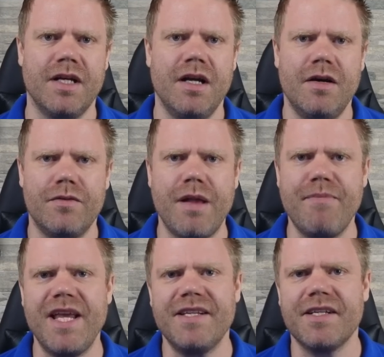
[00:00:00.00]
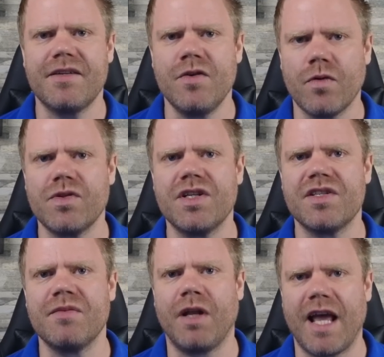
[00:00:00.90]
Repeated
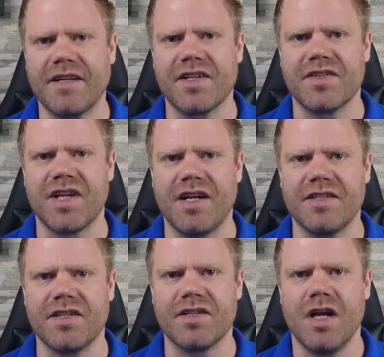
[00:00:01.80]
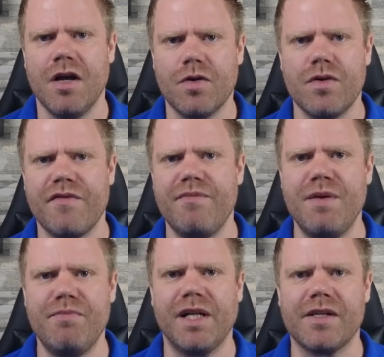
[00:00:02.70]
noticeable exercises could have been
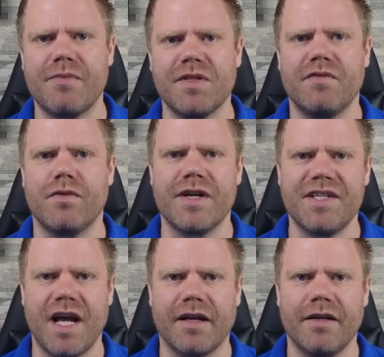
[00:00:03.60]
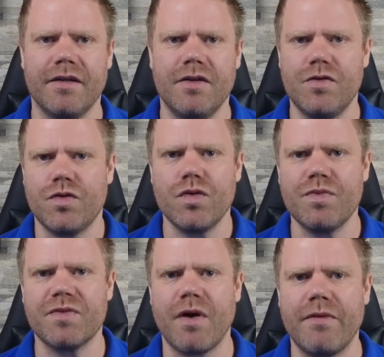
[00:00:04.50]
build-ups for attack.
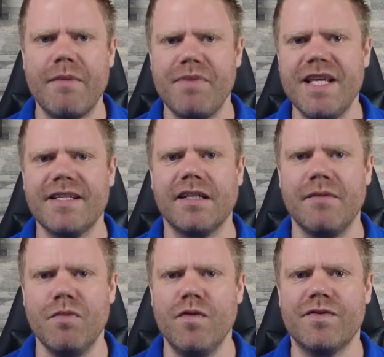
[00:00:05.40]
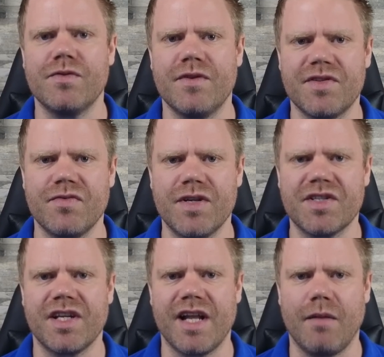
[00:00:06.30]
Troops were repeatedly moved to the Suez
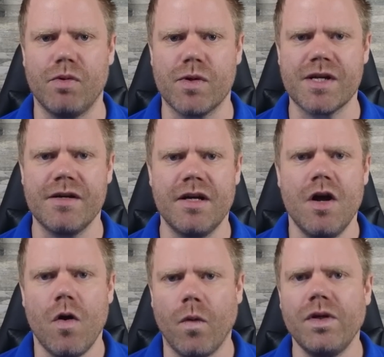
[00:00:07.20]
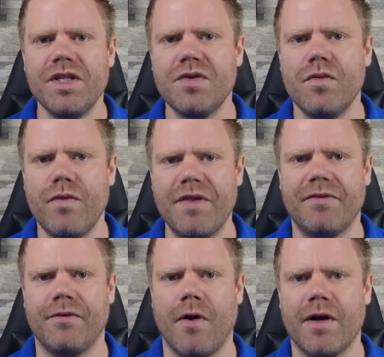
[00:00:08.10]
Canal border, only to
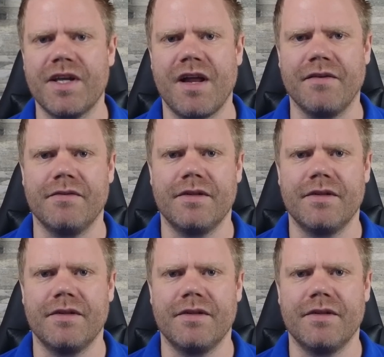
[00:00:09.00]
withdraw again.